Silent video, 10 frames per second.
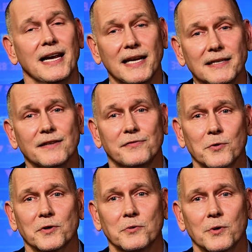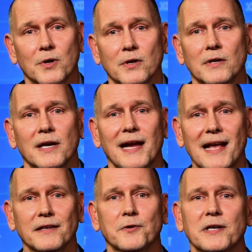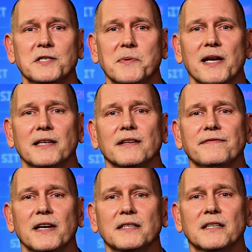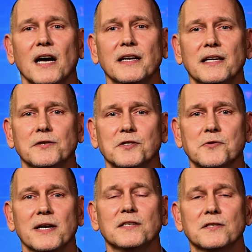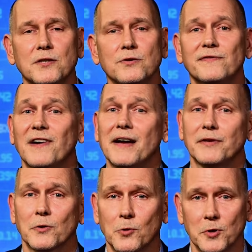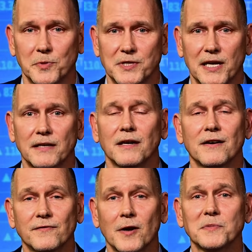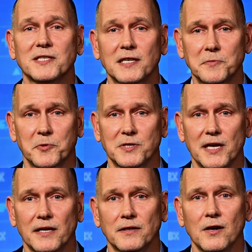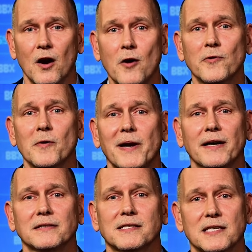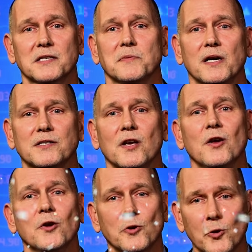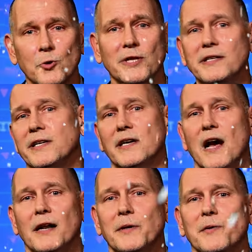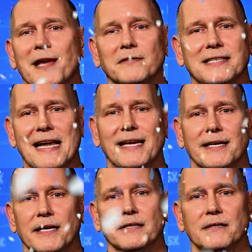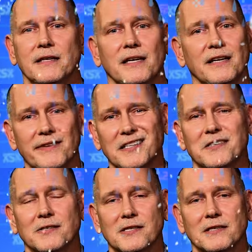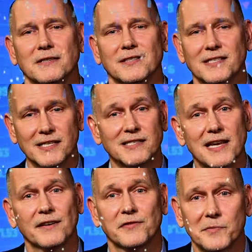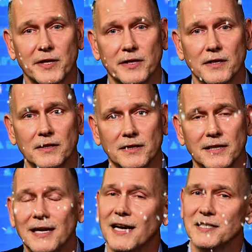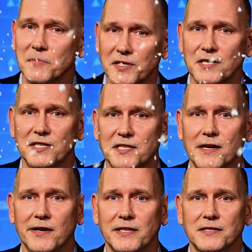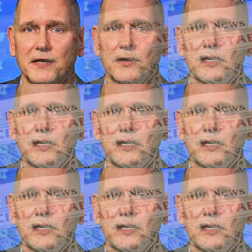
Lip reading: and the fourth quarter, Alan Greenspan and the Fed cut interest rates to 5.25% from 6% over about 6 months, cooling the economy without tanking it. Investors, does this sound familiar? As much hysteria as there